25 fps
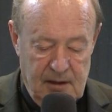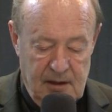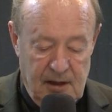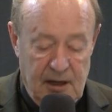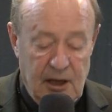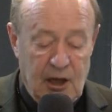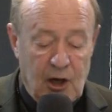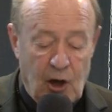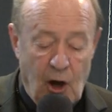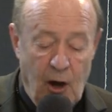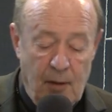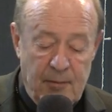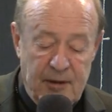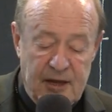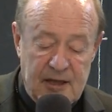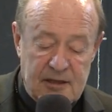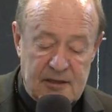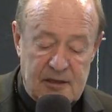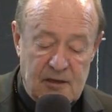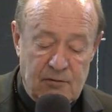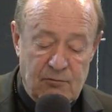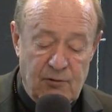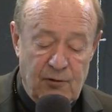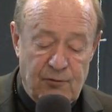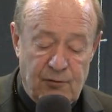And he
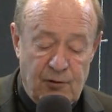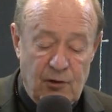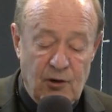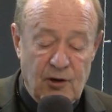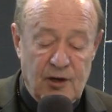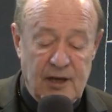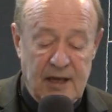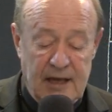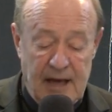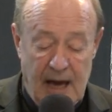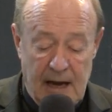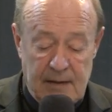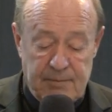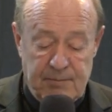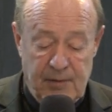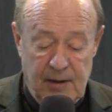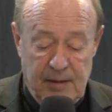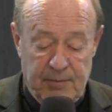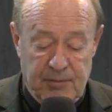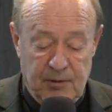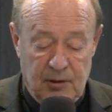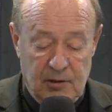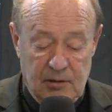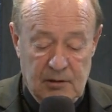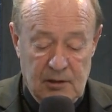comments in referring to young
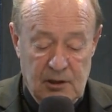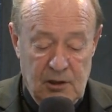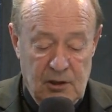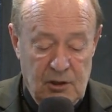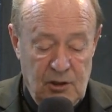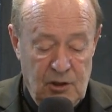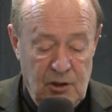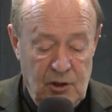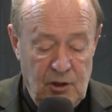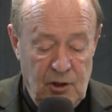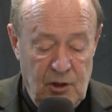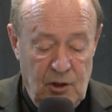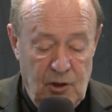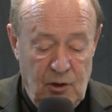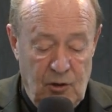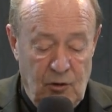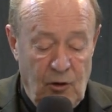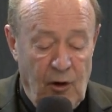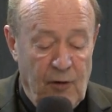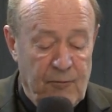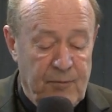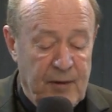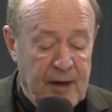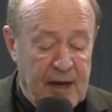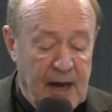people who
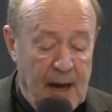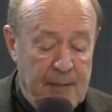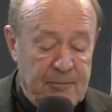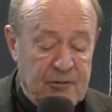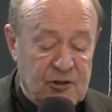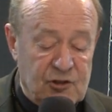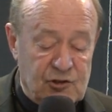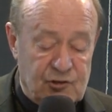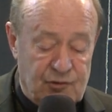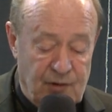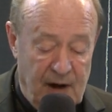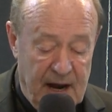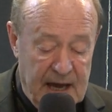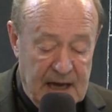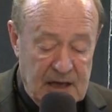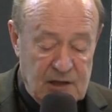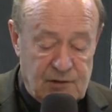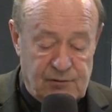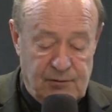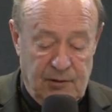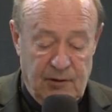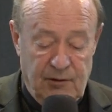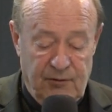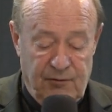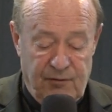have become
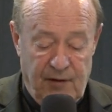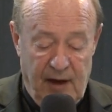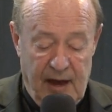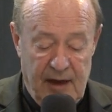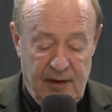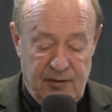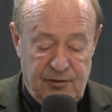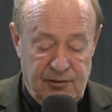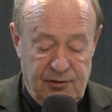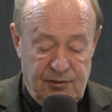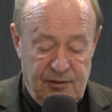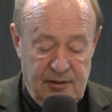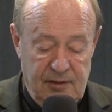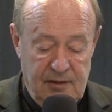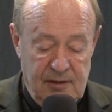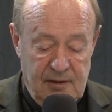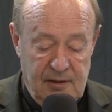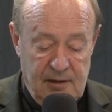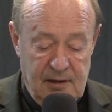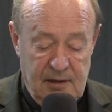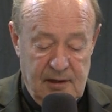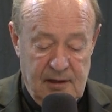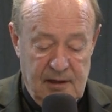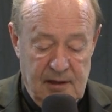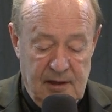estranged from the faith
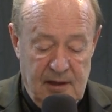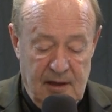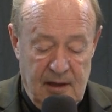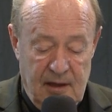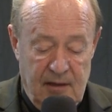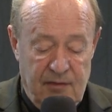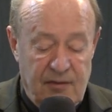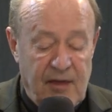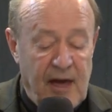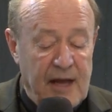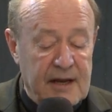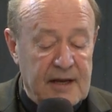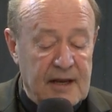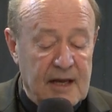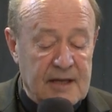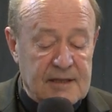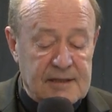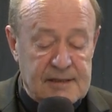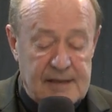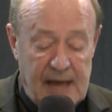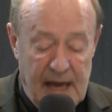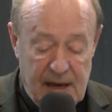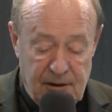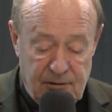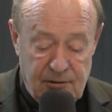that a
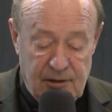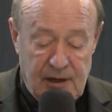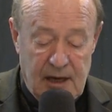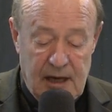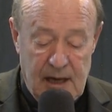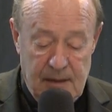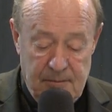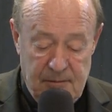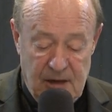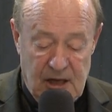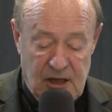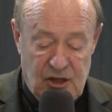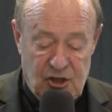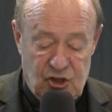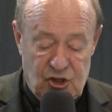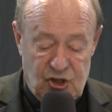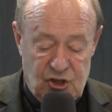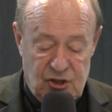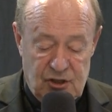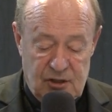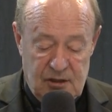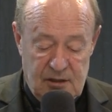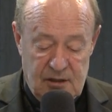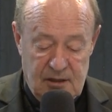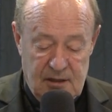sacred
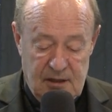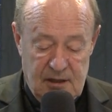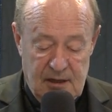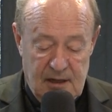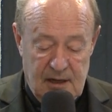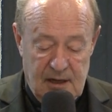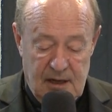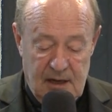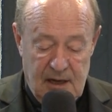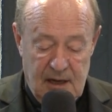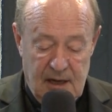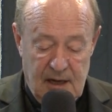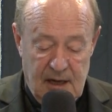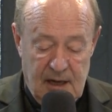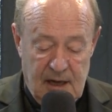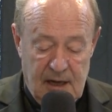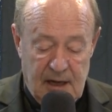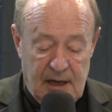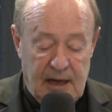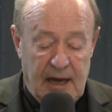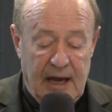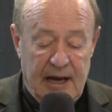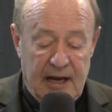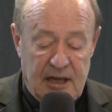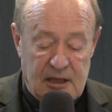image
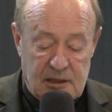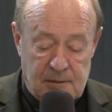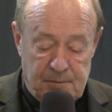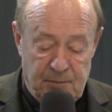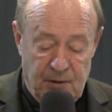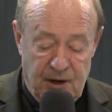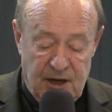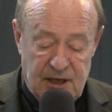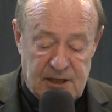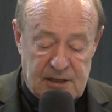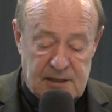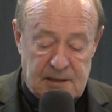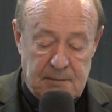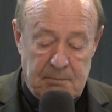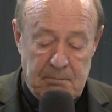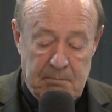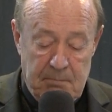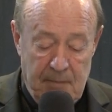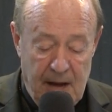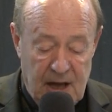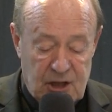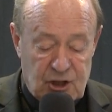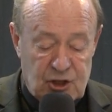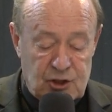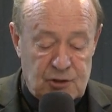can express
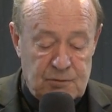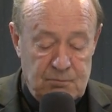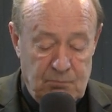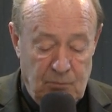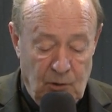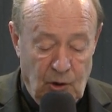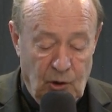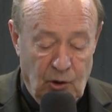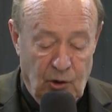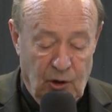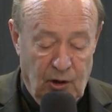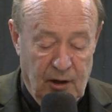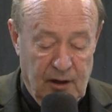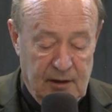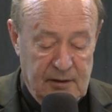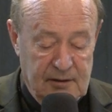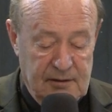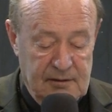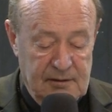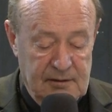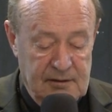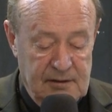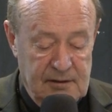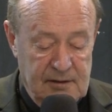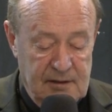much more
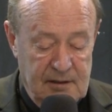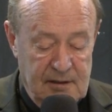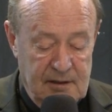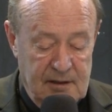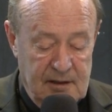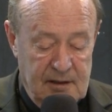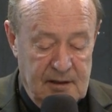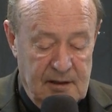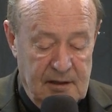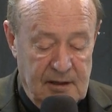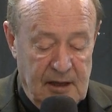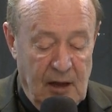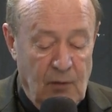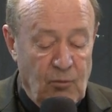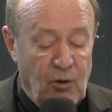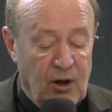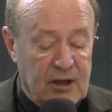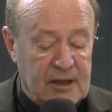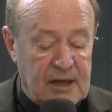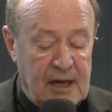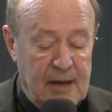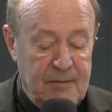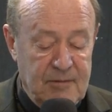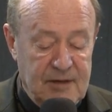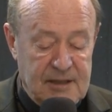than
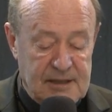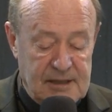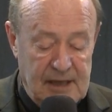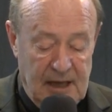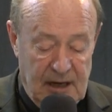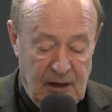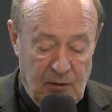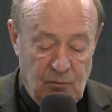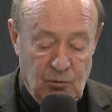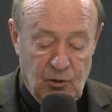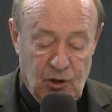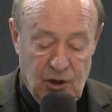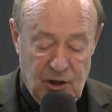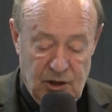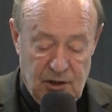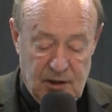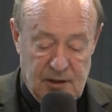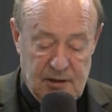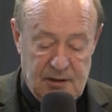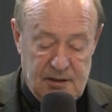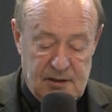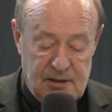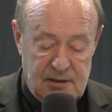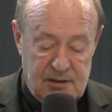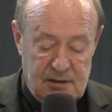what can be said in
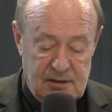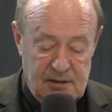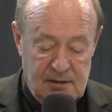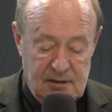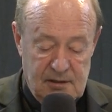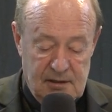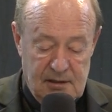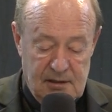words